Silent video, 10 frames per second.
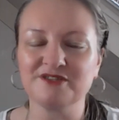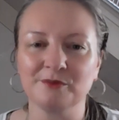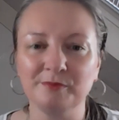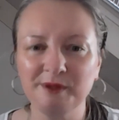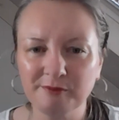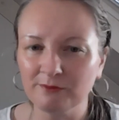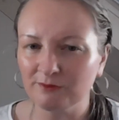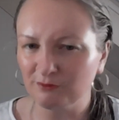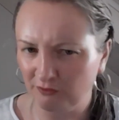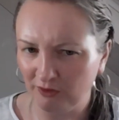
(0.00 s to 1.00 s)
so people
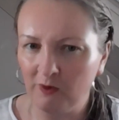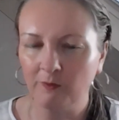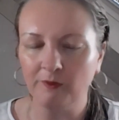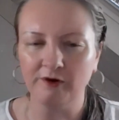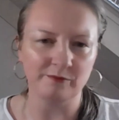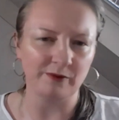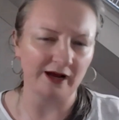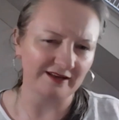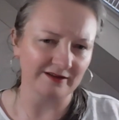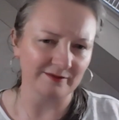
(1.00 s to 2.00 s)
will know
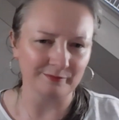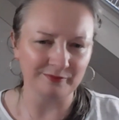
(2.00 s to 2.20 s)
why they're,